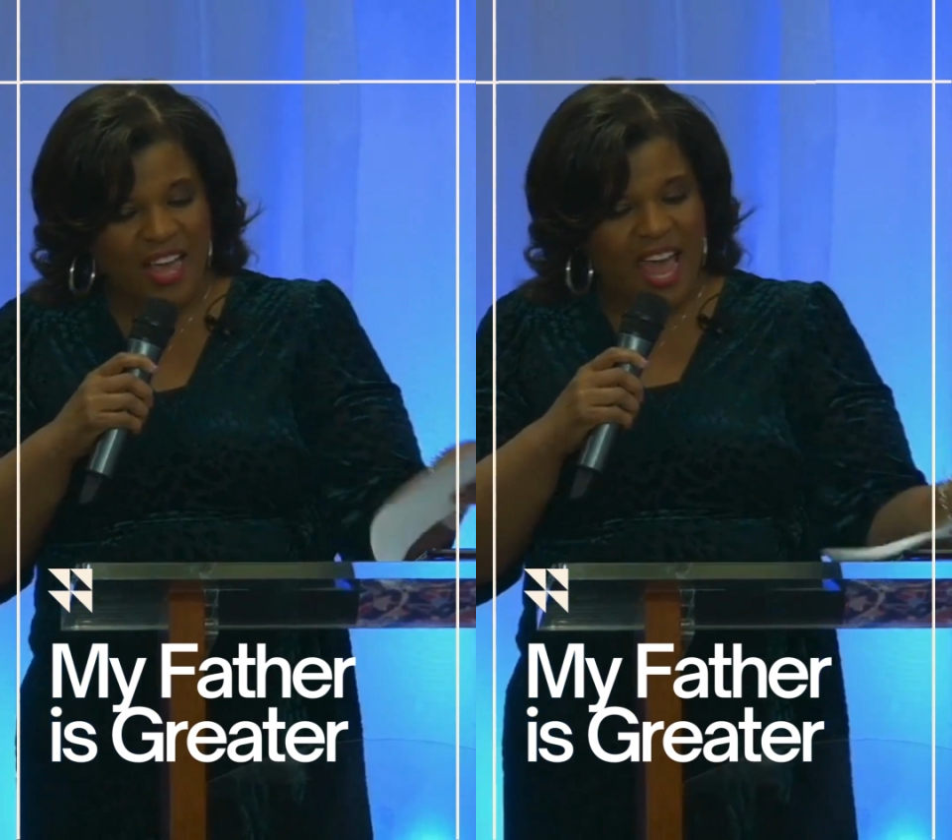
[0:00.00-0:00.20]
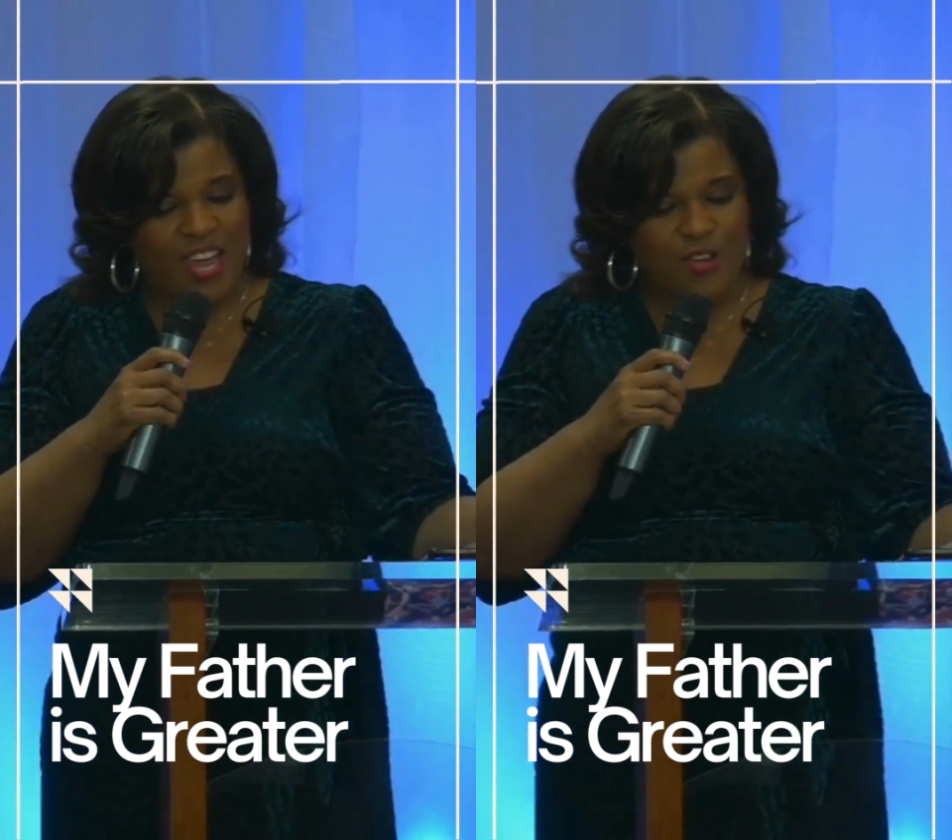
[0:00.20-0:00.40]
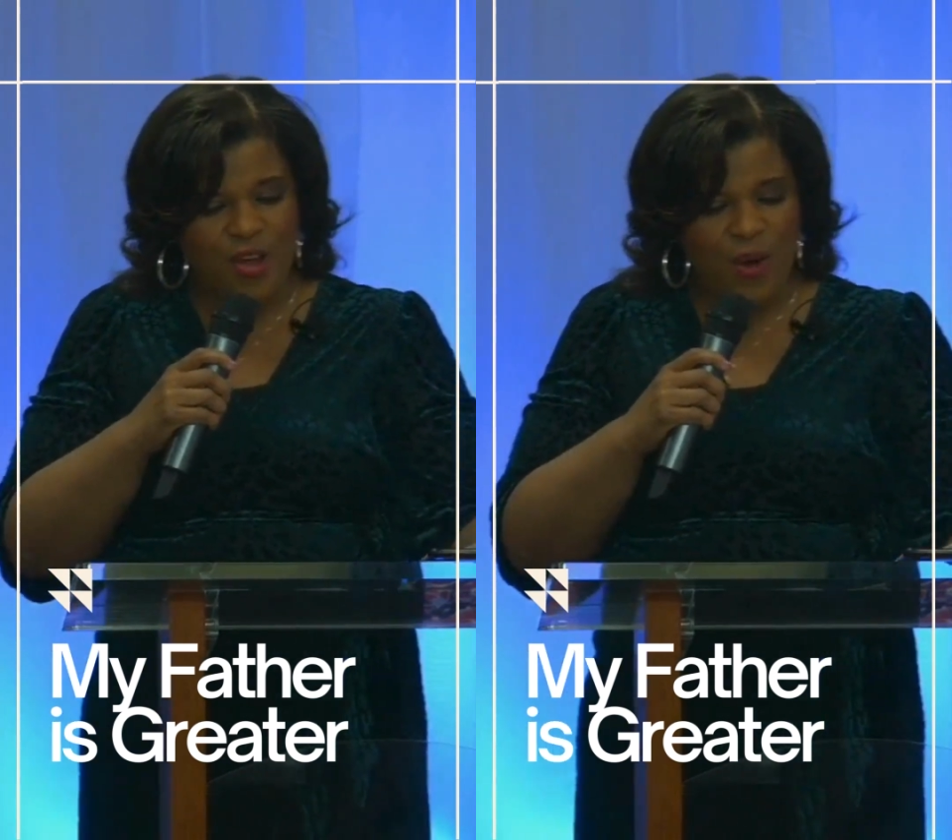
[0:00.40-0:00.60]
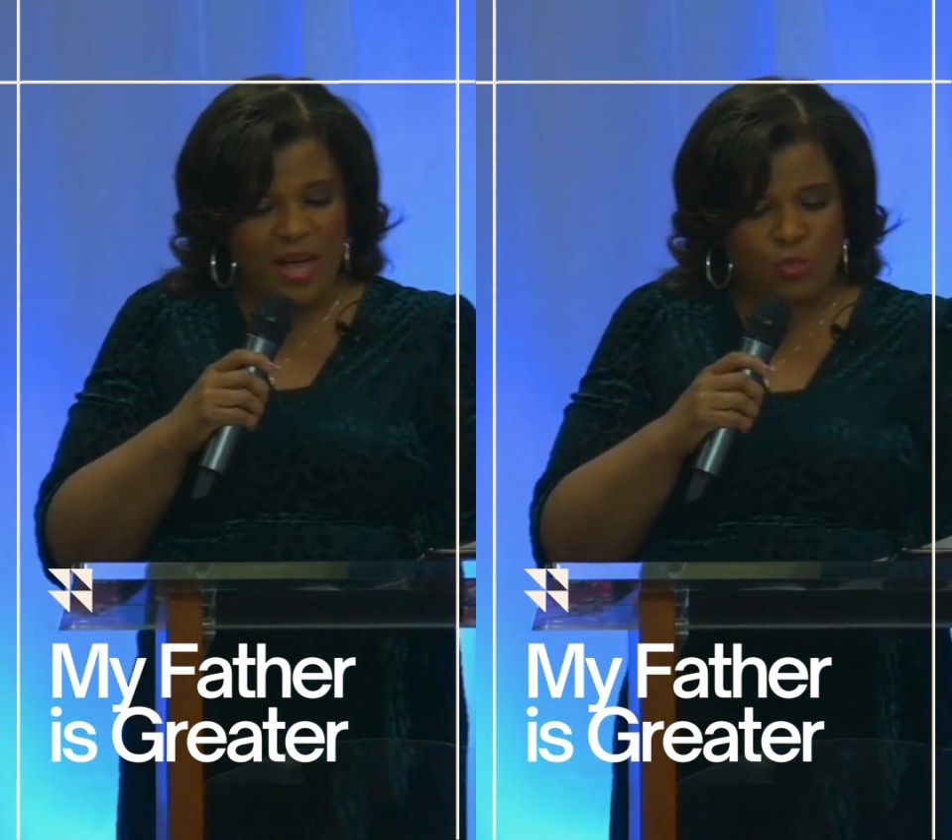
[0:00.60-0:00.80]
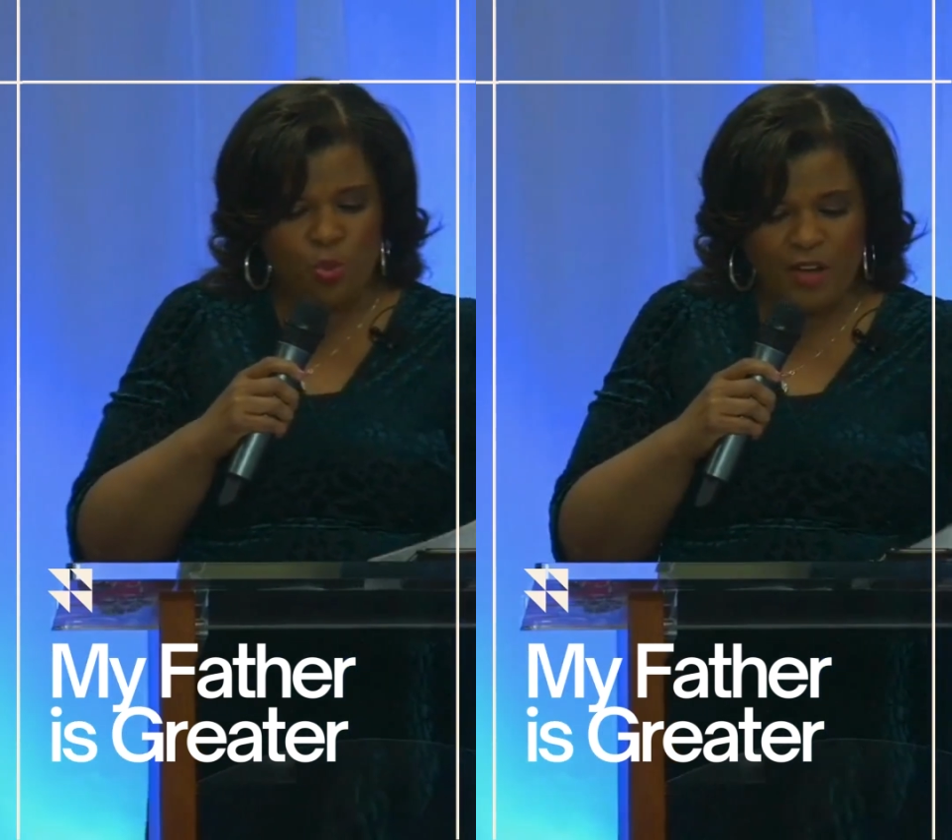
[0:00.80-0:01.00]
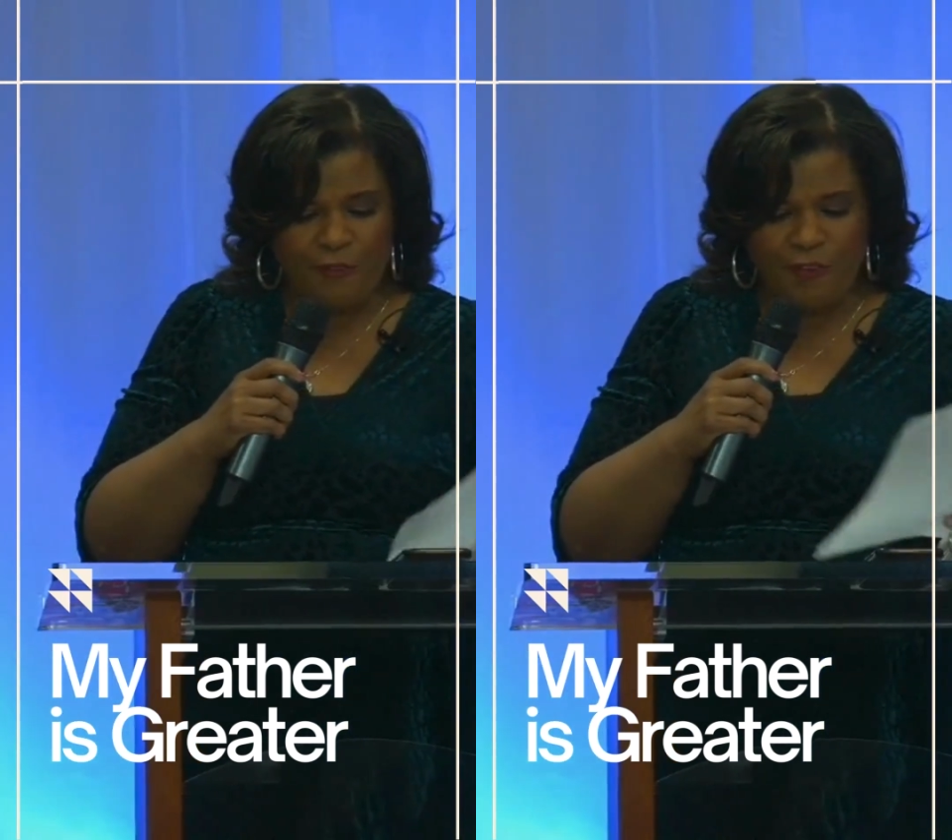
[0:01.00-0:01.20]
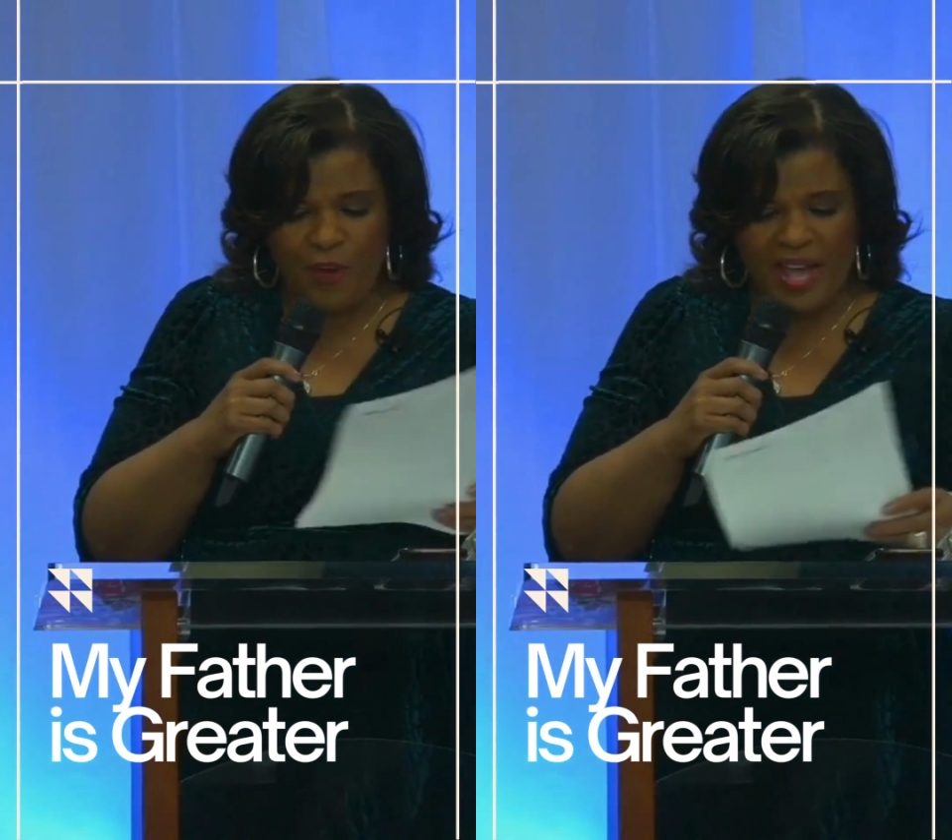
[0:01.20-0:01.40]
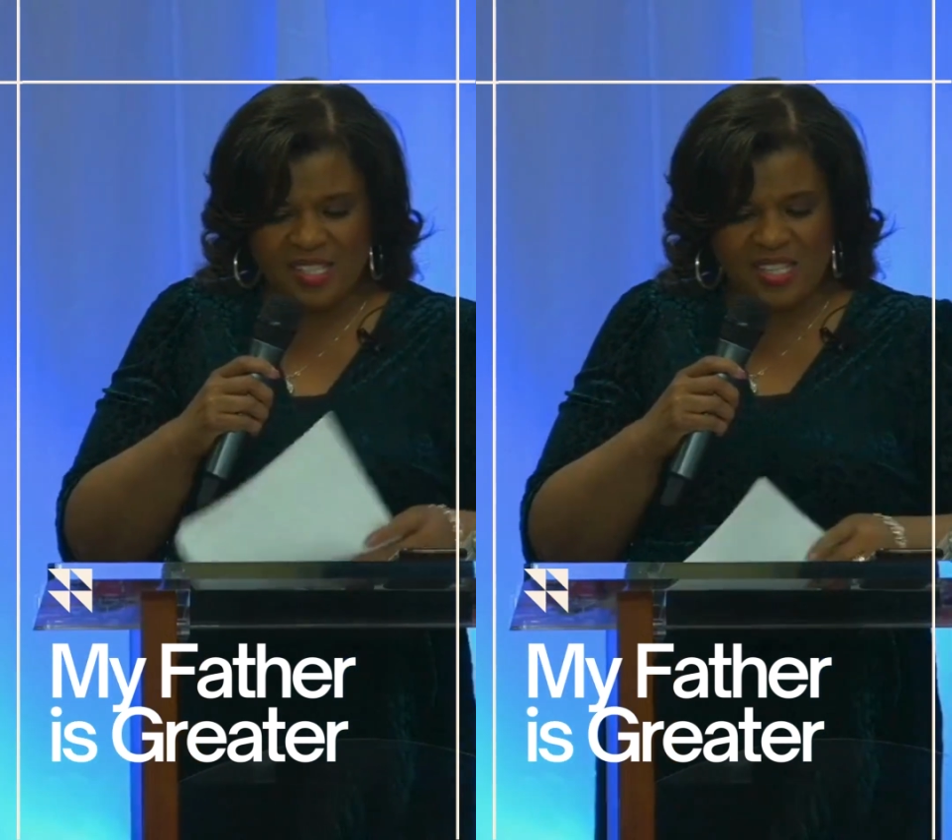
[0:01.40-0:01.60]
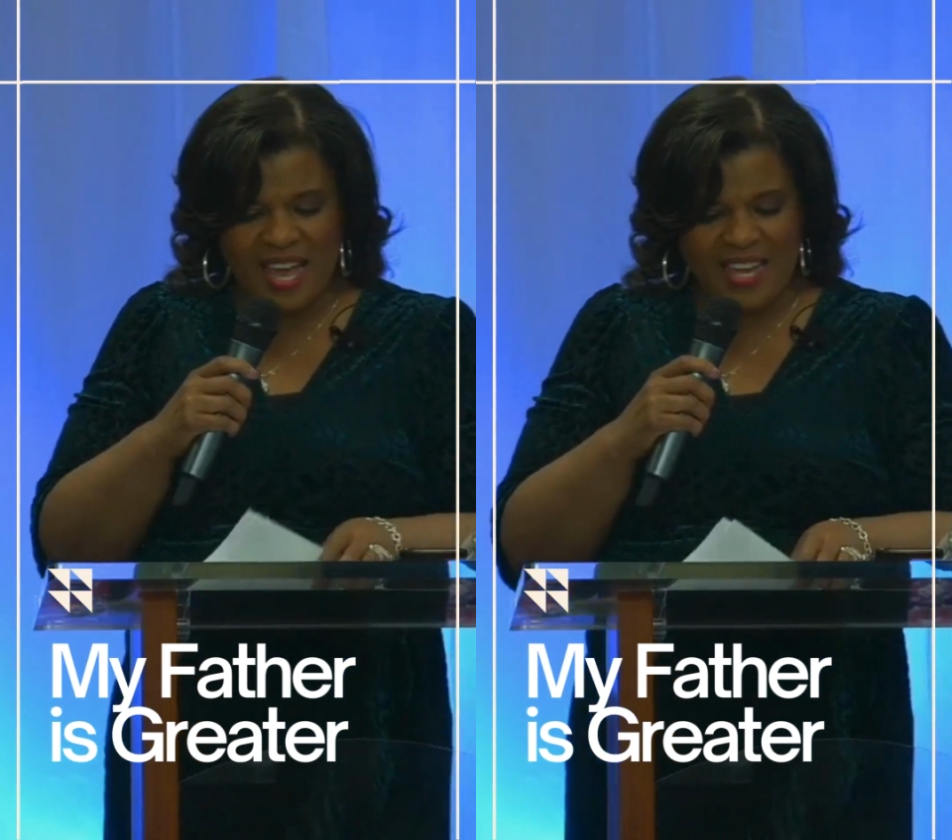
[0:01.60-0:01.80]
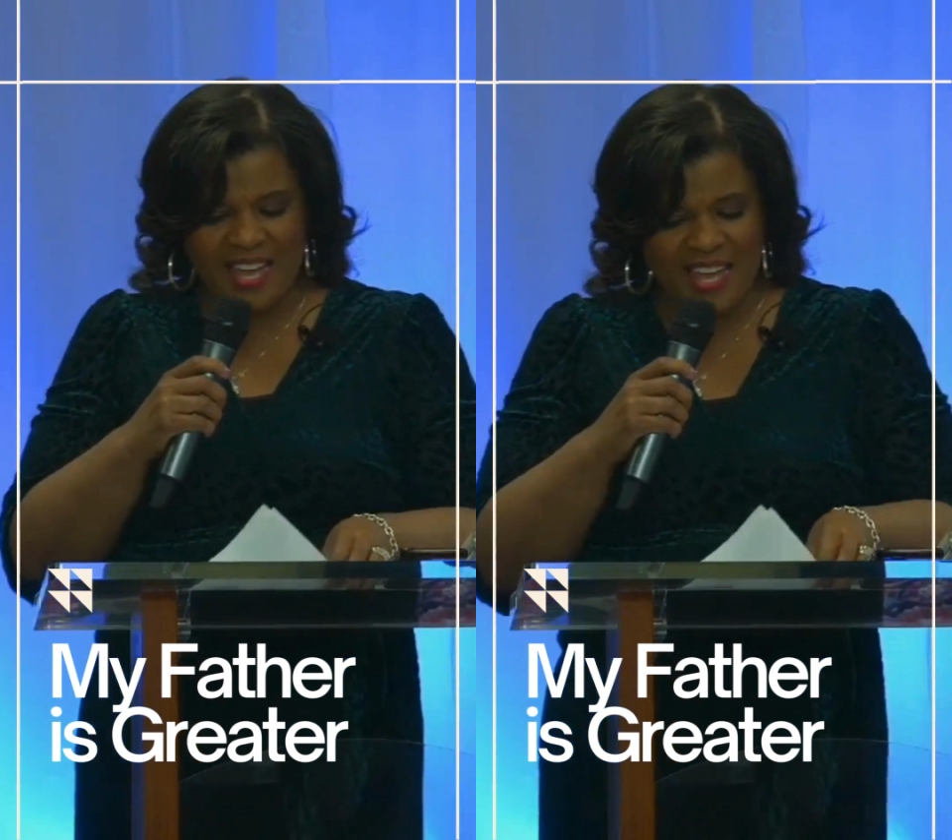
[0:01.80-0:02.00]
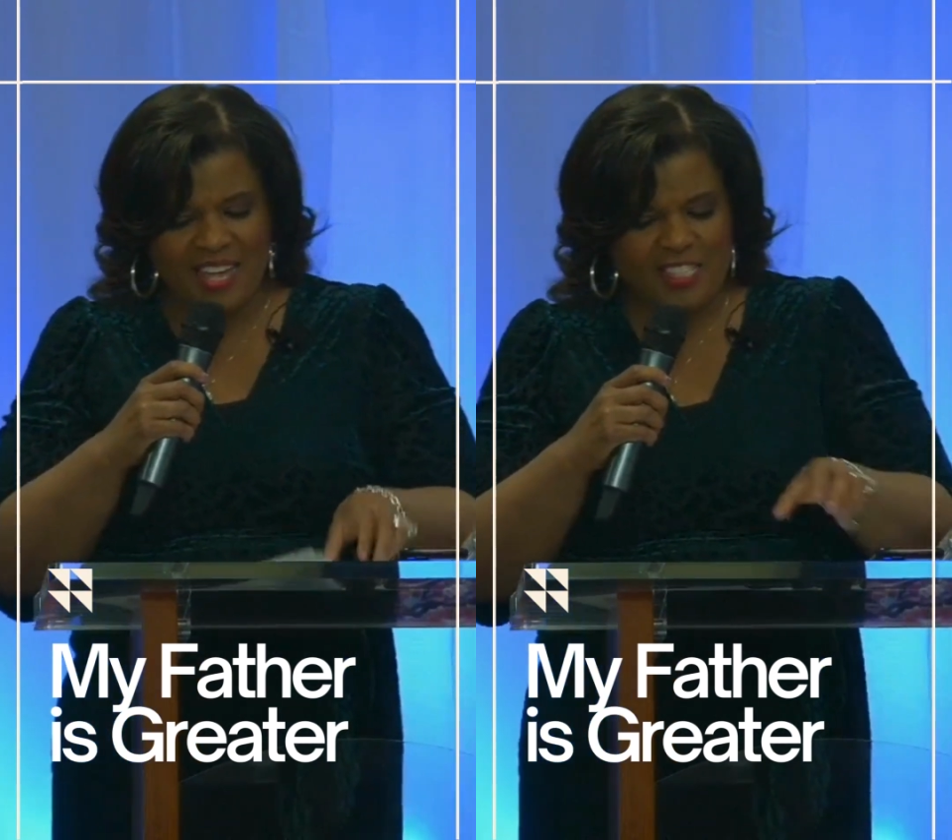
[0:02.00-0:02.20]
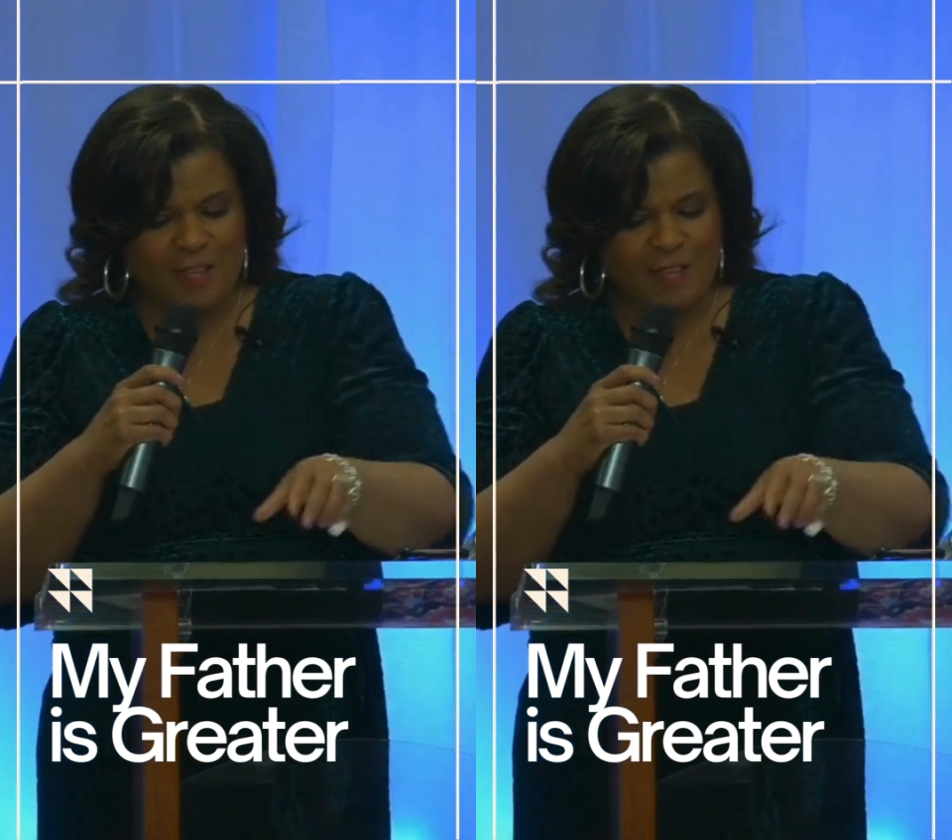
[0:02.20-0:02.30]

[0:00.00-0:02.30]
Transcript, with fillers: And you know, as wonderful as that is,